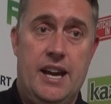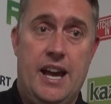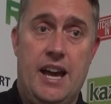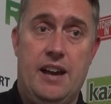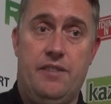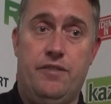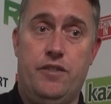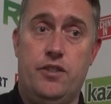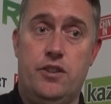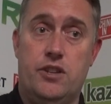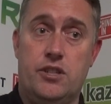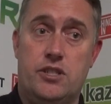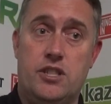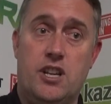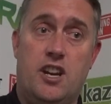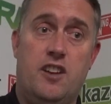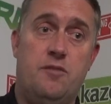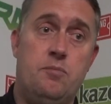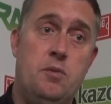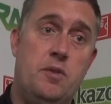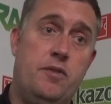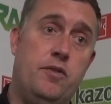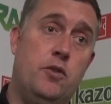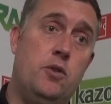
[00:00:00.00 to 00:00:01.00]
our first
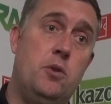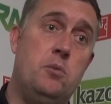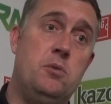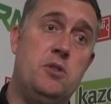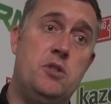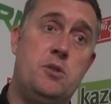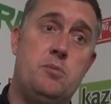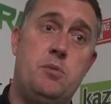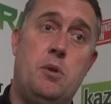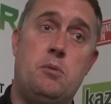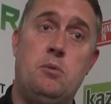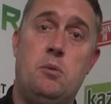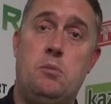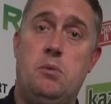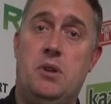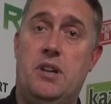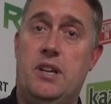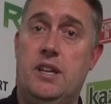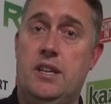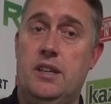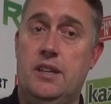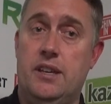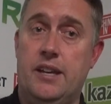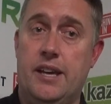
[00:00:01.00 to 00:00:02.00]
half performance
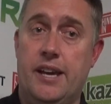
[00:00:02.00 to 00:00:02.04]
probably